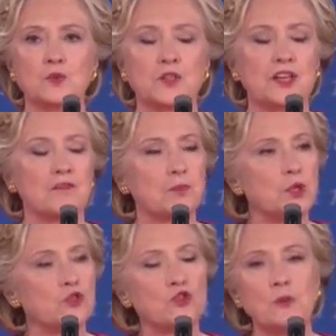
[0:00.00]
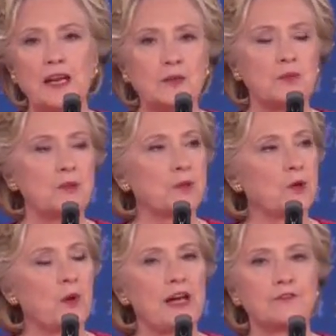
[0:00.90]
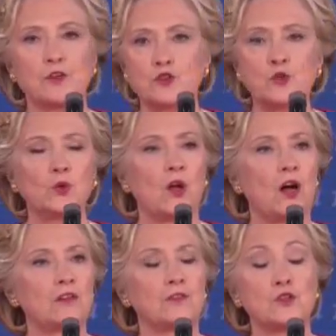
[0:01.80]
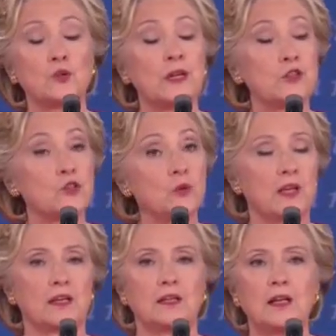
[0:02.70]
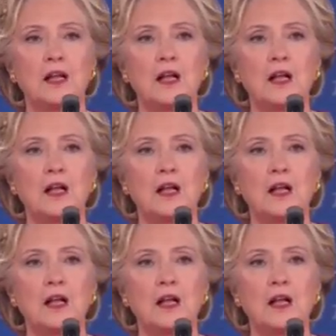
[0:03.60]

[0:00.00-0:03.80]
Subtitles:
which have put too many people away for too long for doing too little.